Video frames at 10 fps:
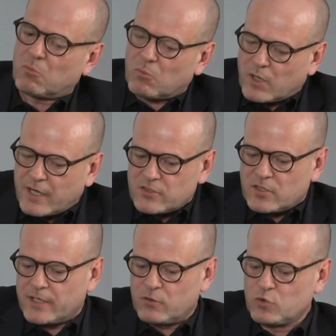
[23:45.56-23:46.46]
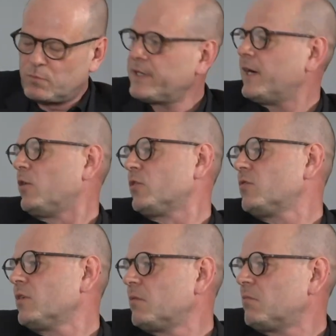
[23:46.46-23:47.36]
guys like you speak out
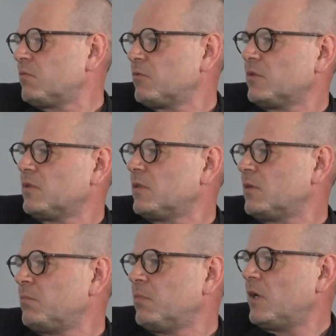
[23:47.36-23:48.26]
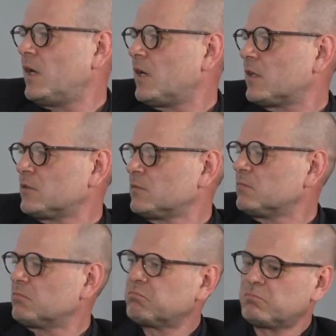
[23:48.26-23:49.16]
and are
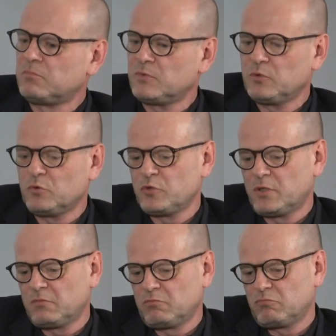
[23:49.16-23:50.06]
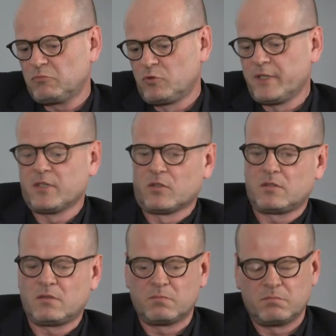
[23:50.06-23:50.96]
using
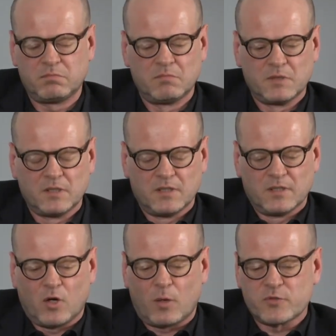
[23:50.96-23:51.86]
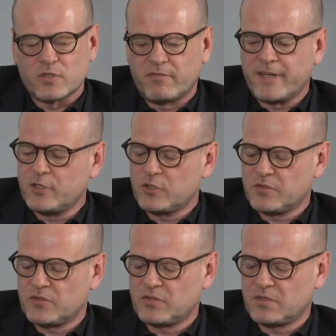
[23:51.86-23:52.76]
critical
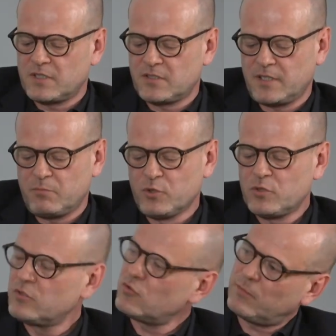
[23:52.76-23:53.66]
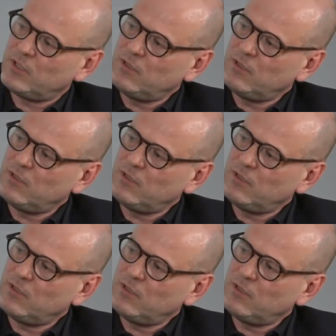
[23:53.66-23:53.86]
observations. Does that put you in trouble?